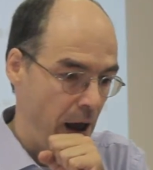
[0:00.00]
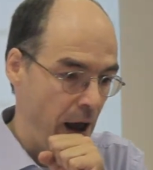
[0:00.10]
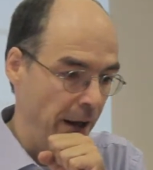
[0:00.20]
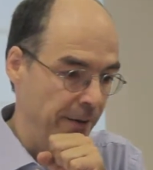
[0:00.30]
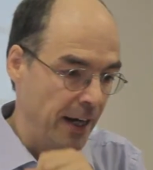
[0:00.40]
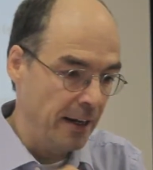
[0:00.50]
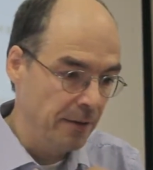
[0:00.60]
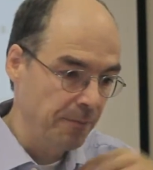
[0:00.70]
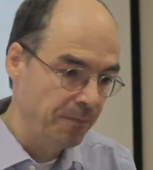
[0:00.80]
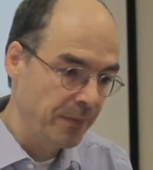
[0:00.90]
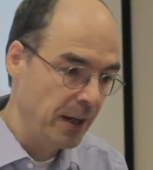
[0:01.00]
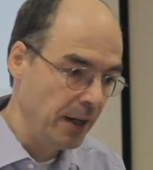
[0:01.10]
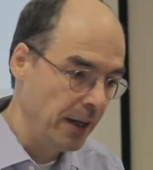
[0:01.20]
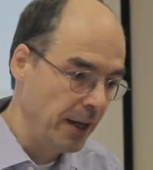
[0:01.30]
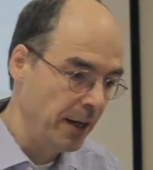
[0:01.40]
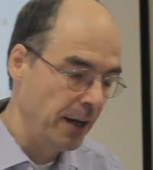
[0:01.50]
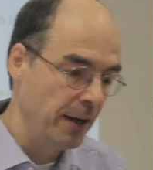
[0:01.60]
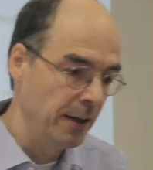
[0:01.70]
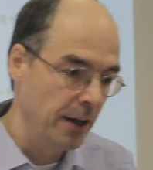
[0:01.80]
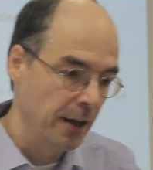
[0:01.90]
And then
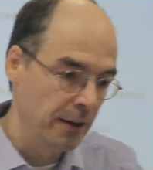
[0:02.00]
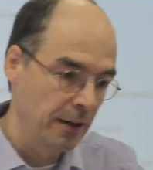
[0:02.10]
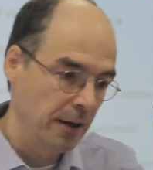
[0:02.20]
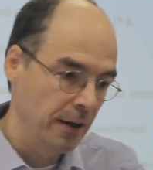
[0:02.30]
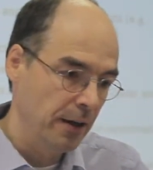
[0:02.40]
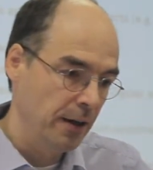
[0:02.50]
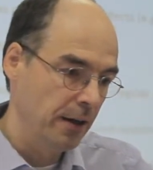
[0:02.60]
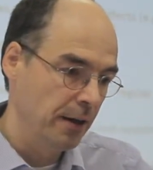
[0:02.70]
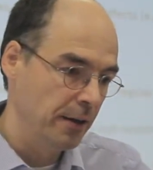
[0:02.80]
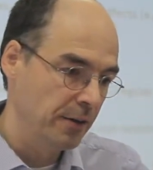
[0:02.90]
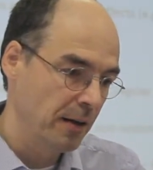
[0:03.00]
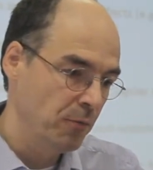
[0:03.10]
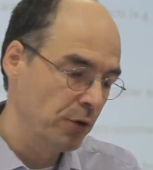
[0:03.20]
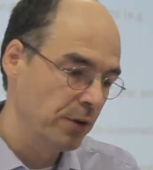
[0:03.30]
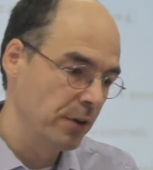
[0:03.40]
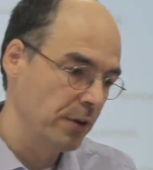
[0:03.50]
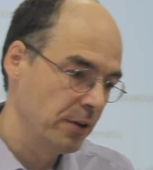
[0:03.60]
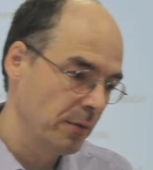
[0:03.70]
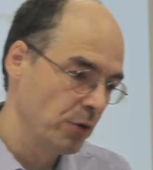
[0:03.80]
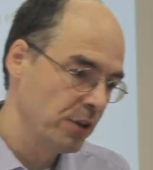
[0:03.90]
in a somewhat
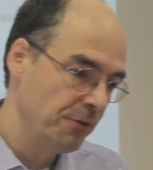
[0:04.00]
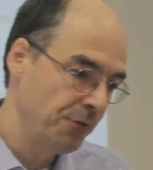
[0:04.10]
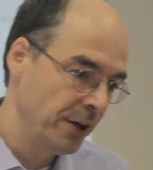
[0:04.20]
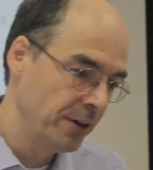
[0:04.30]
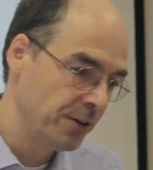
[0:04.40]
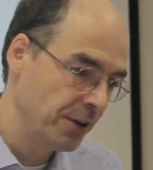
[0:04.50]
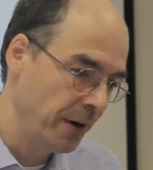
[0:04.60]
different